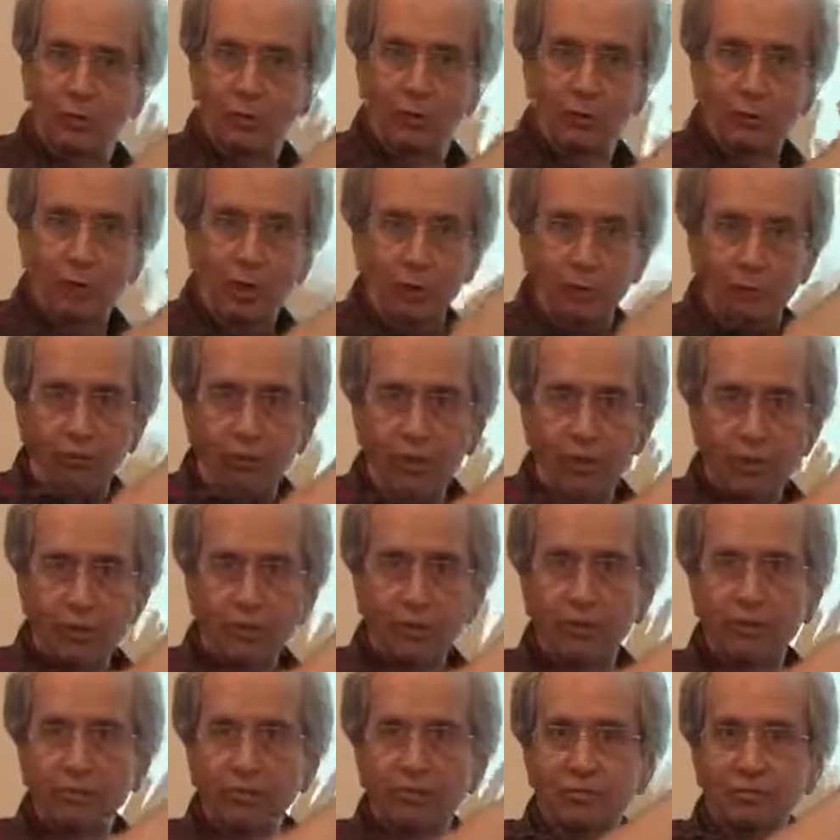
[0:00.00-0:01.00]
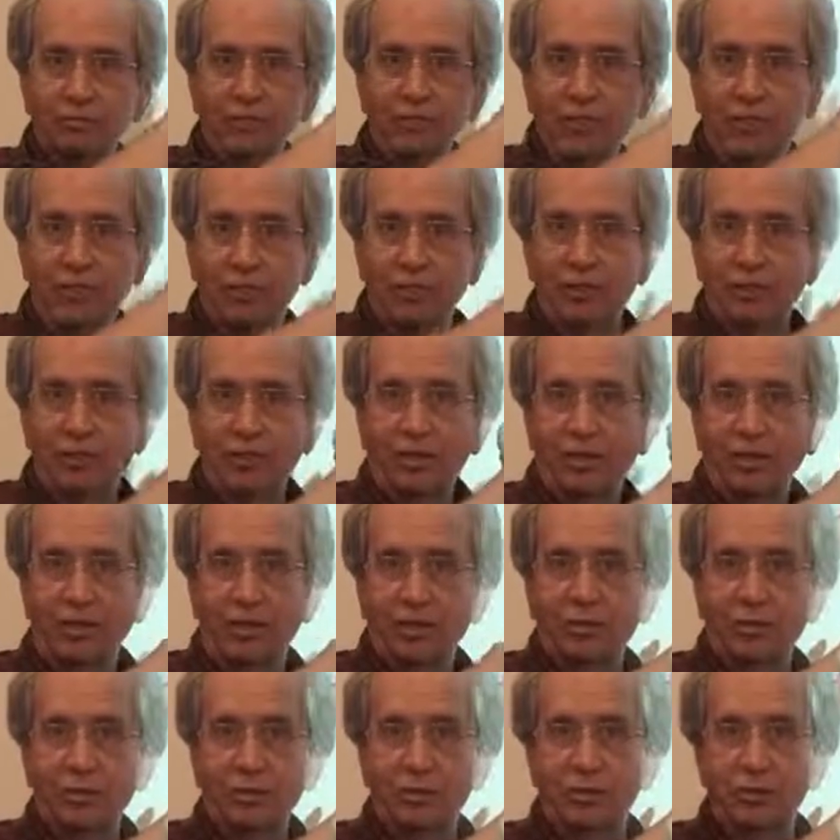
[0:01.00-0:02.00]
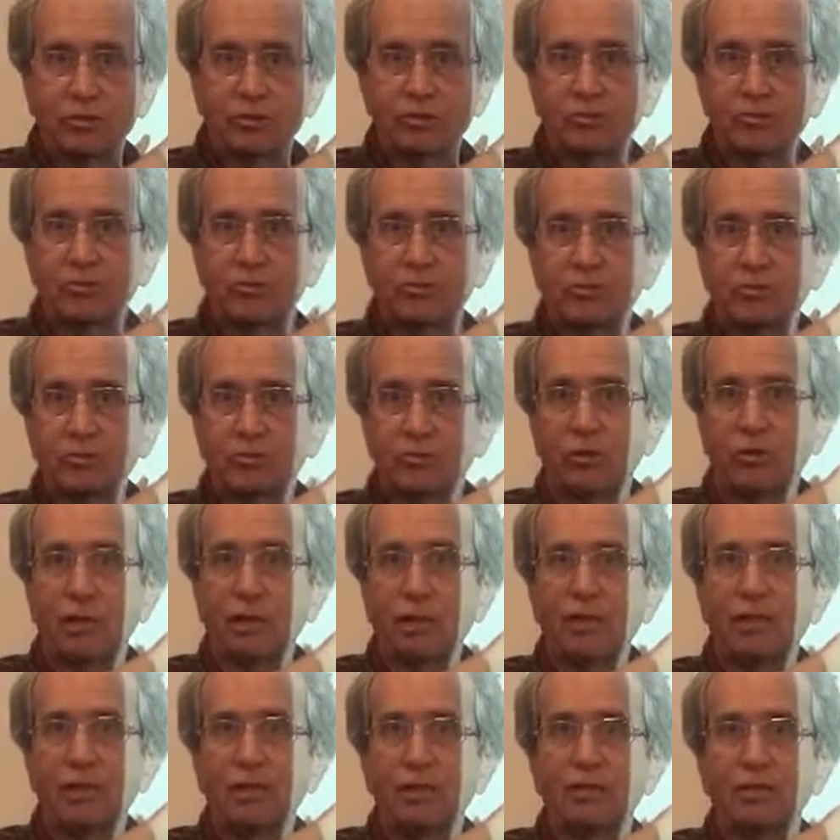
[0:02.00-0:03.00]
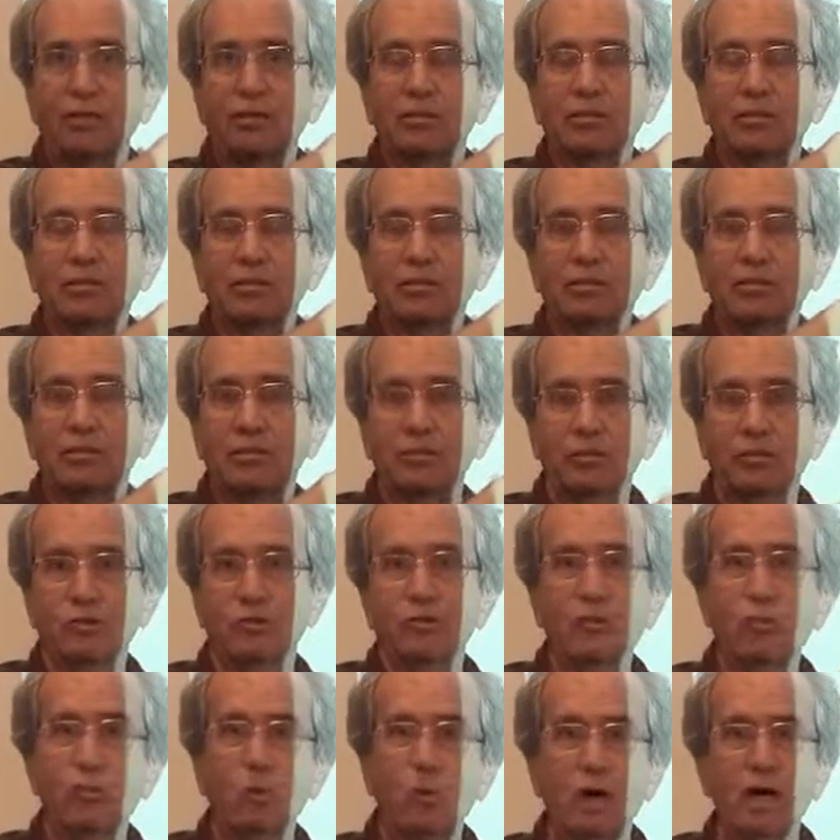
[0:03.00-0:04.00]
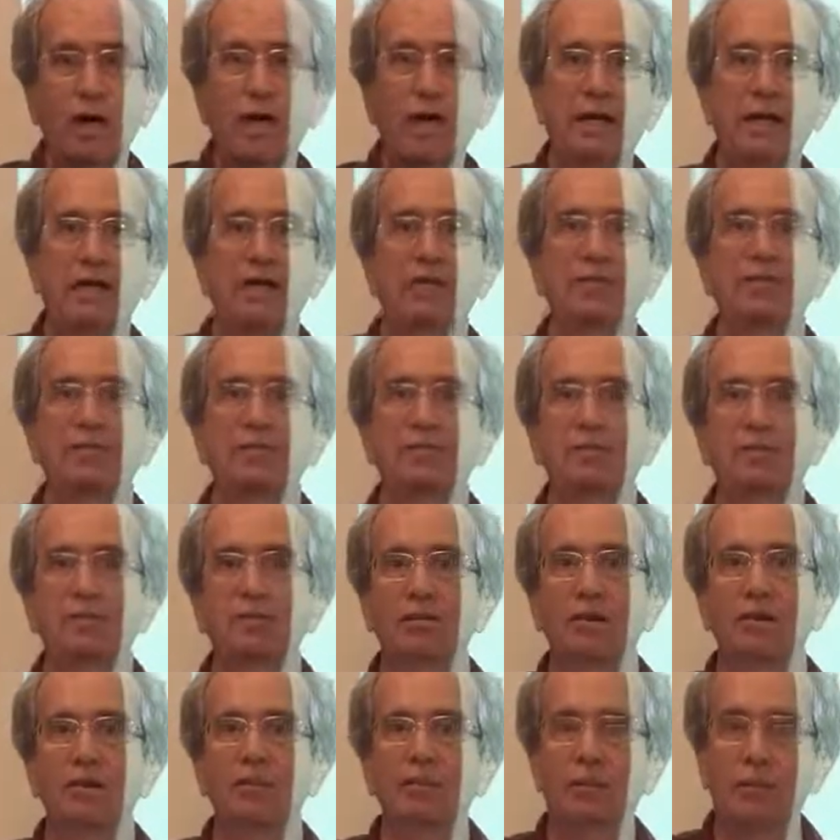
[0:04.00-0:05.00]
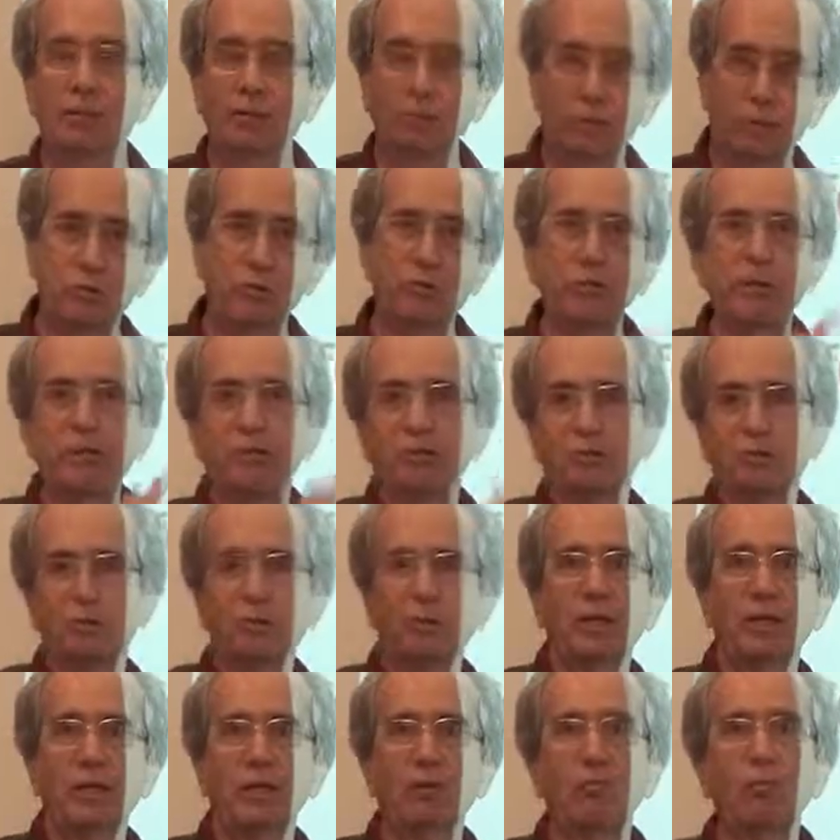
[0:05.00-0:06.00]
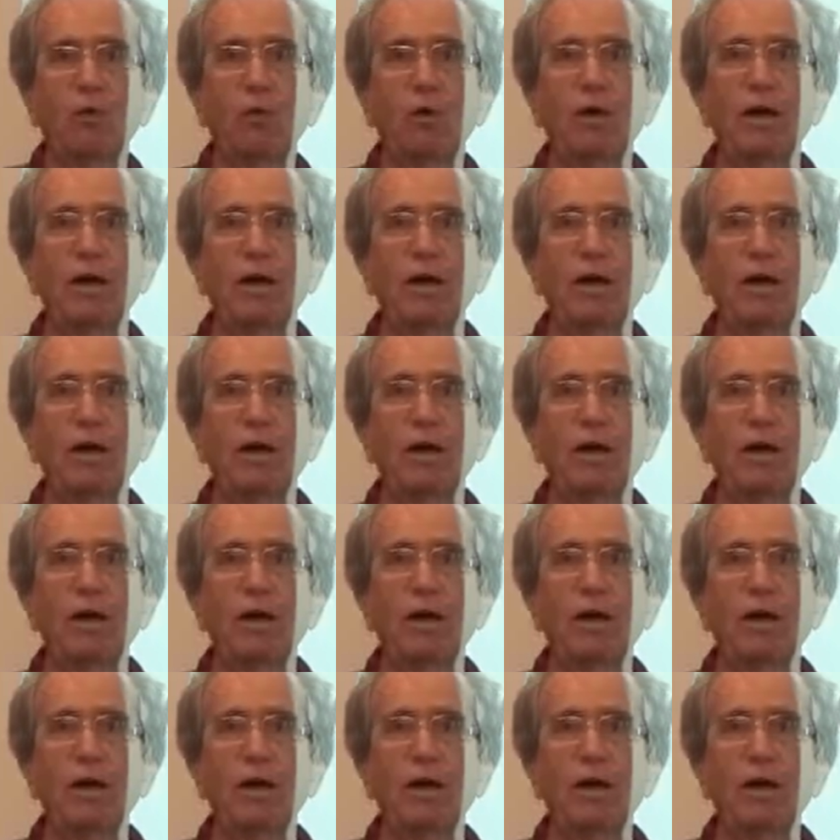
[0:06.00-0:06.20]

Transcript: the motivation section that I was describing is why, I mean, I was trying to explain